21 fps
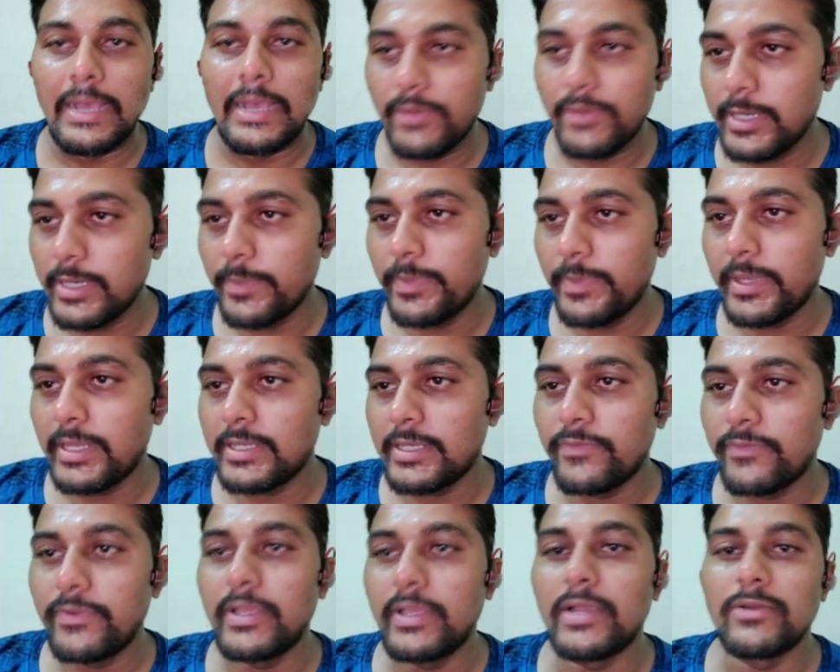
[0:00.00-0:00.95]
I will repeat.
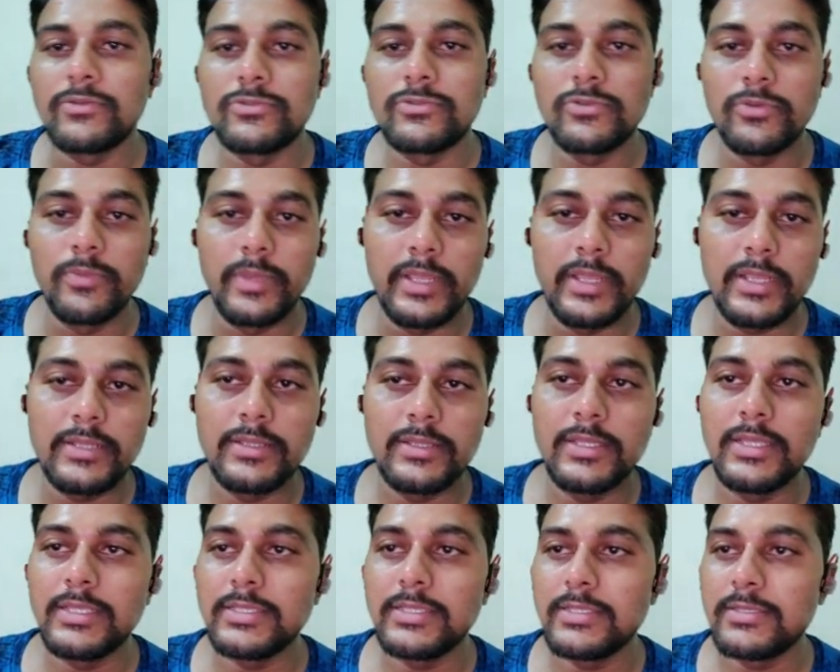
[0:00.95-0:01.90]
We have to make
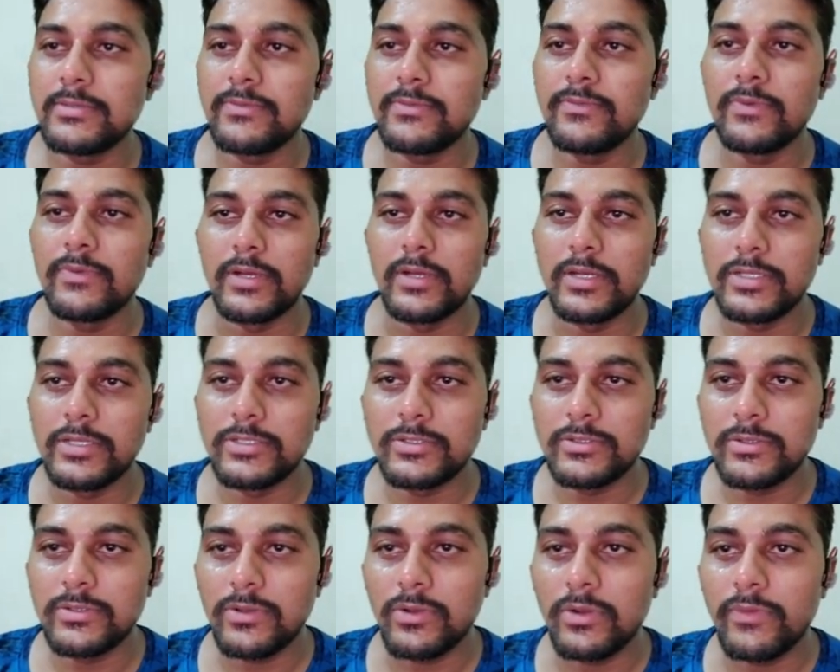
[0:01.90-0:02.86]
these
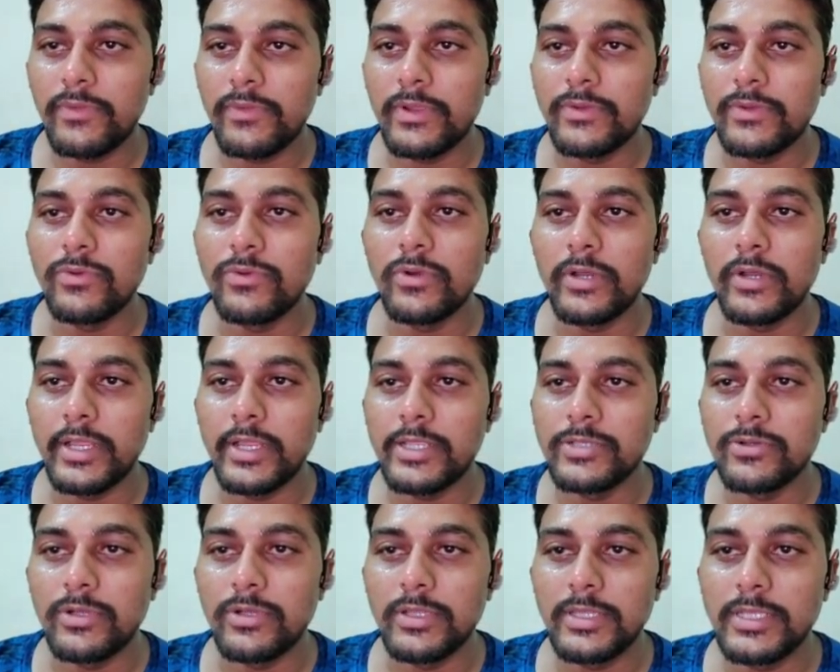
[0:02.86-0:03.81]
words, or we have to
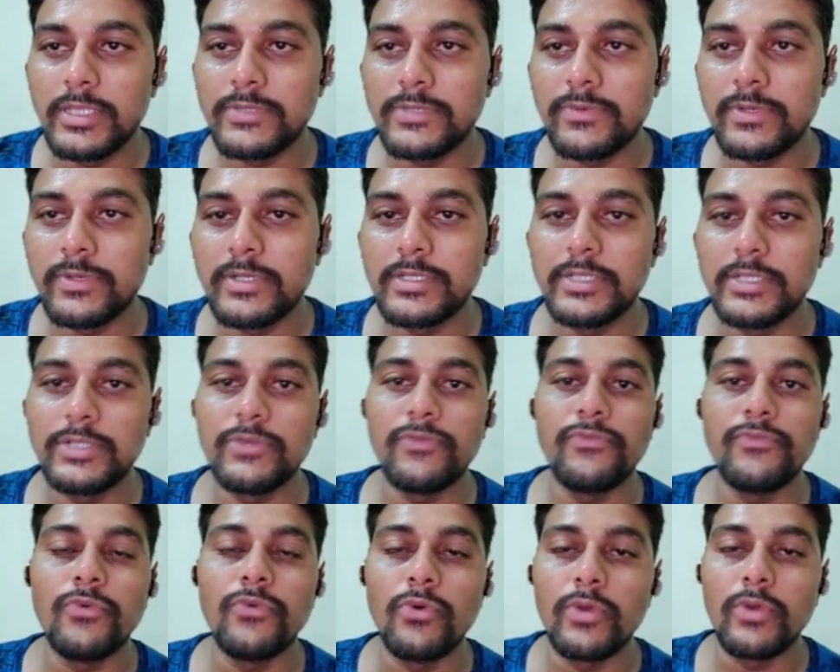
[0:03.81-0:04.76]
arrange all these words into
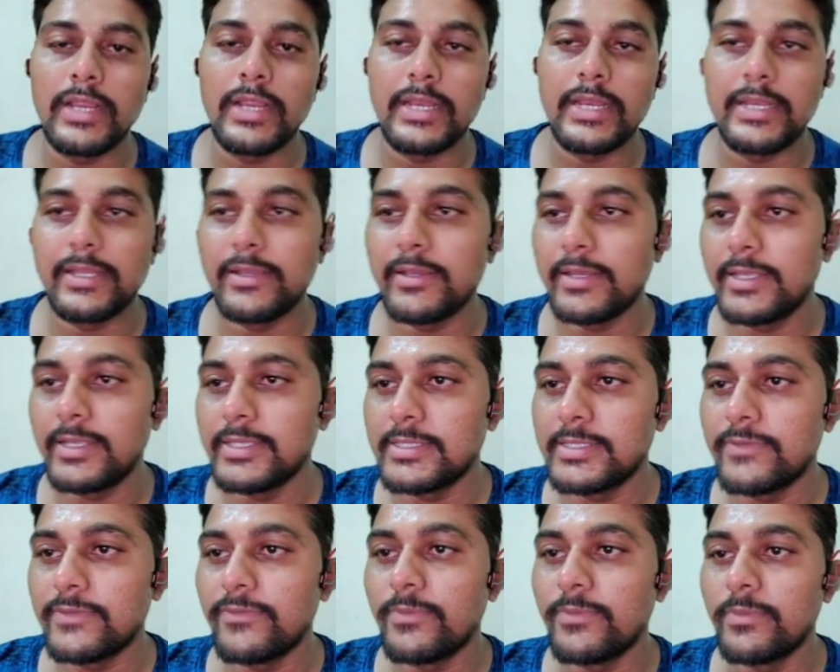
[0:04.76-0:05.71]
4
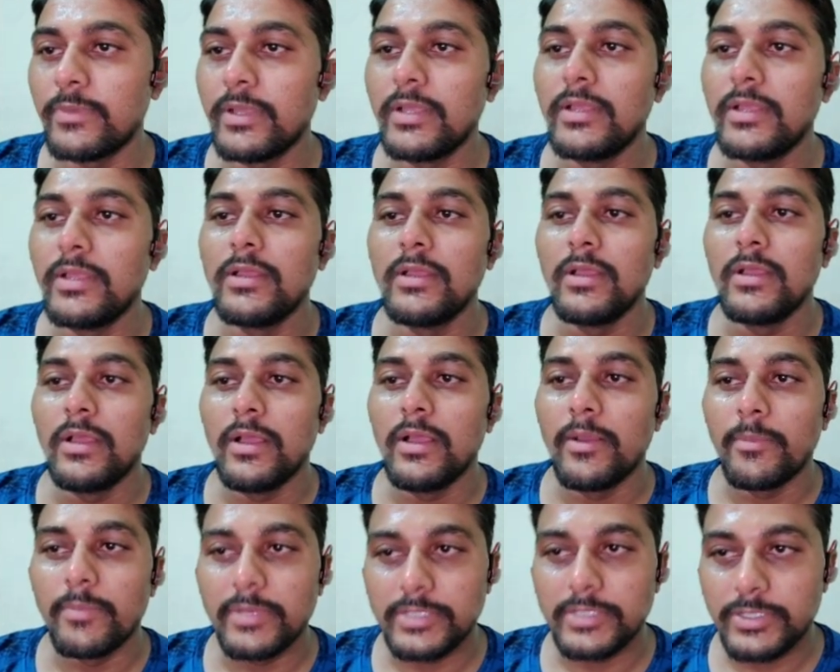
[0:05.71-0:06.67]
categories:
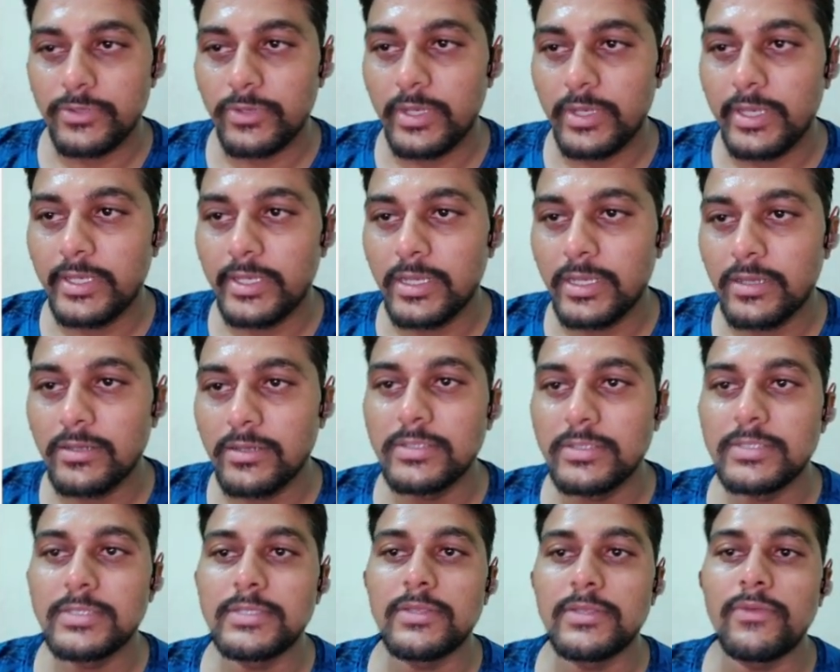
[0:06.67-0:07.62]
masculine
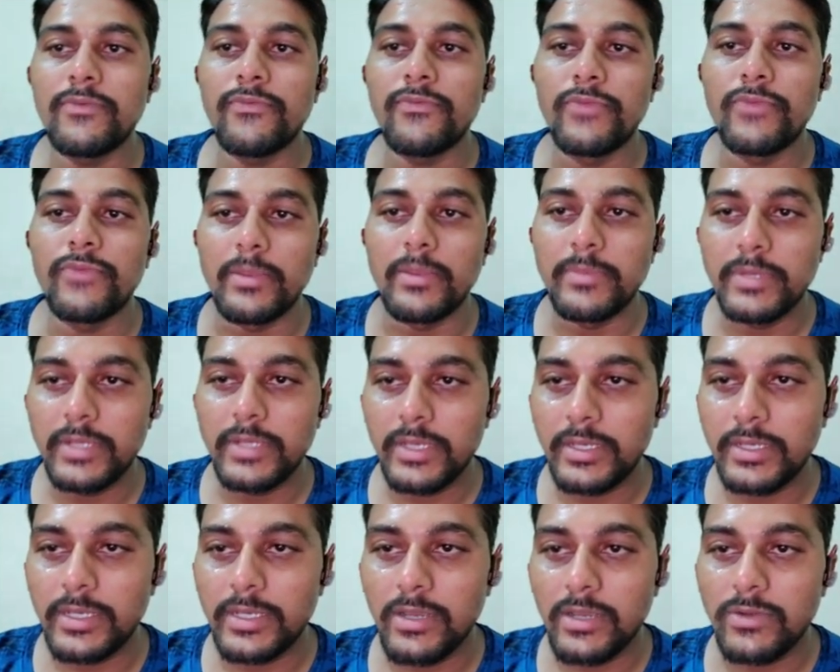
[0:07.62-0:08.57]
nouns,
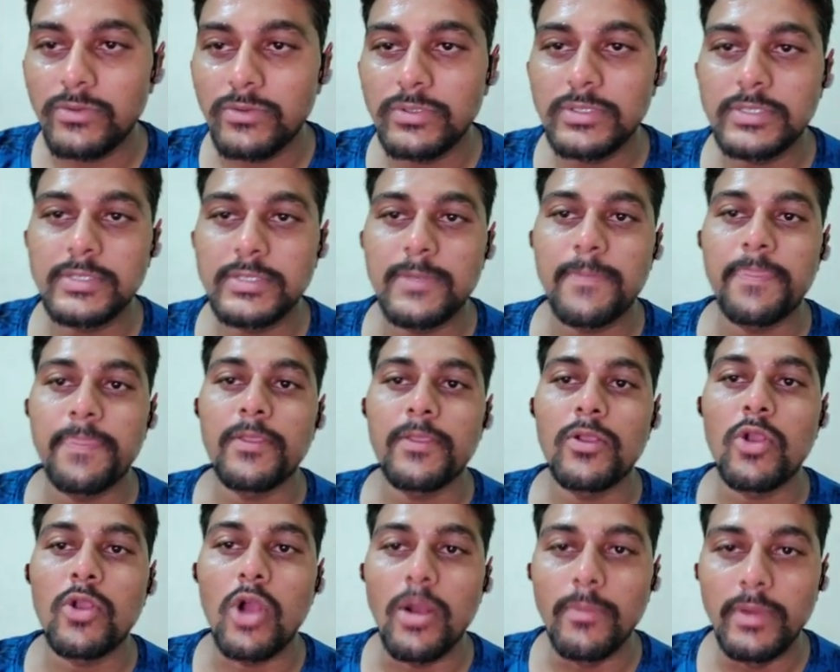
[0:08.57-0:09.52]
feminine nouns,
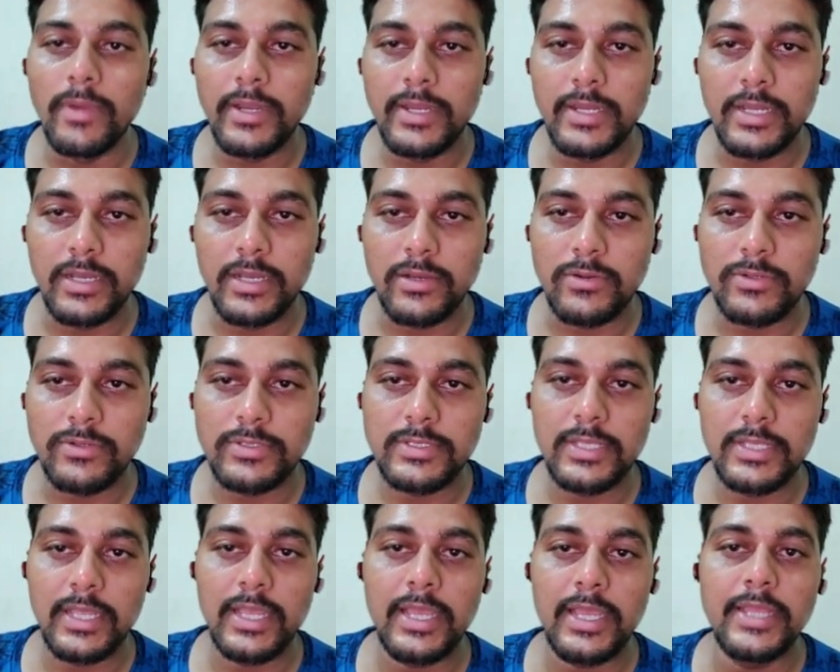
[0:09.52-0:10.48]
common nouns,
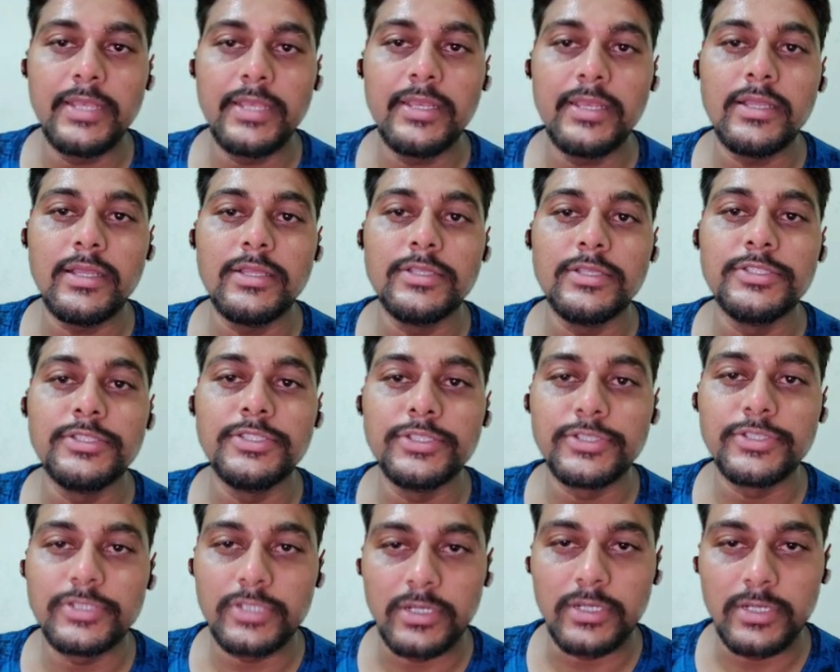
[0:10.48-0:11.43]
and
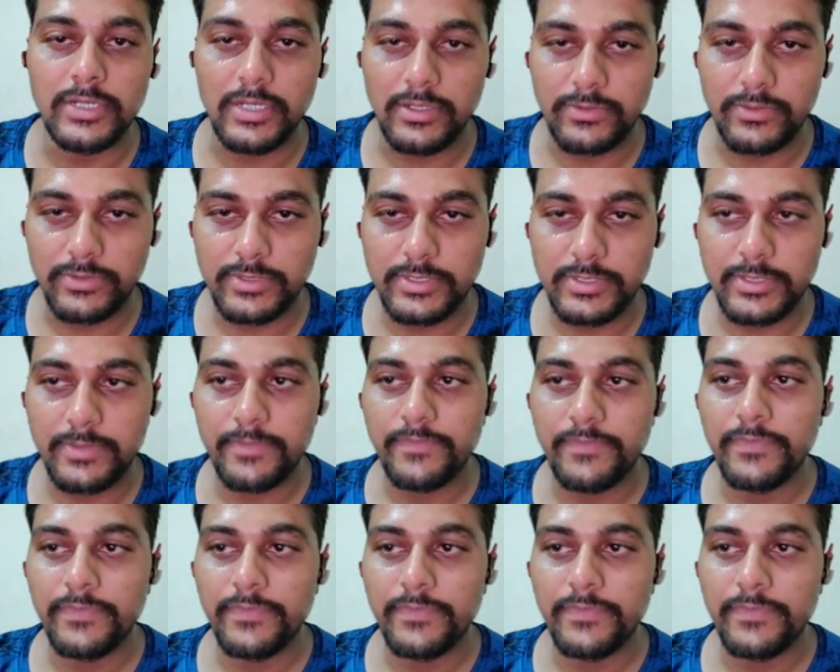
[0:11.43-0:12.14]
neuter nouns.